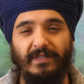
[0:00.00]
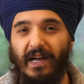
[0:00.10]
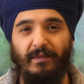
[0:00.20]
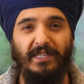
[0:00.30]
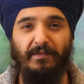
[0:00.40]

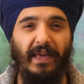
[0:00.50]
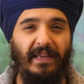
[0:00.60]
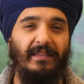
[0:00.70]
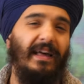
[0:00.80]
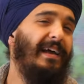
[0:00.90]
Sahib Ji
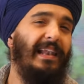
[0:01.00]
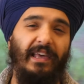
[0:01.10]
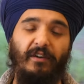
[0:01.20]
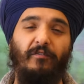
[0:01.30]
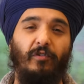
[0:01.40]
make that
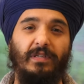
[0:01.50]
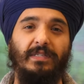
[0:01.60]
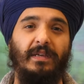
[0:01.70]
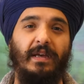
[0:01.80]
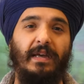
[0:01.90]
clear for
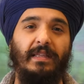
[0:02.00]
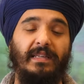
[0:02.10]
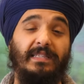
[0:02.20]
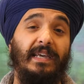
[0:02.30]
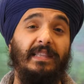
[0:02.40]
us.
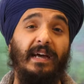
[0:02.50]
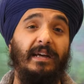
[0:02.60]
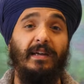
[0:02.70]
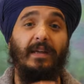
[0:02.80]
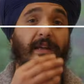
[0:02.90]
They say
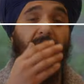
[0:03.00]
that,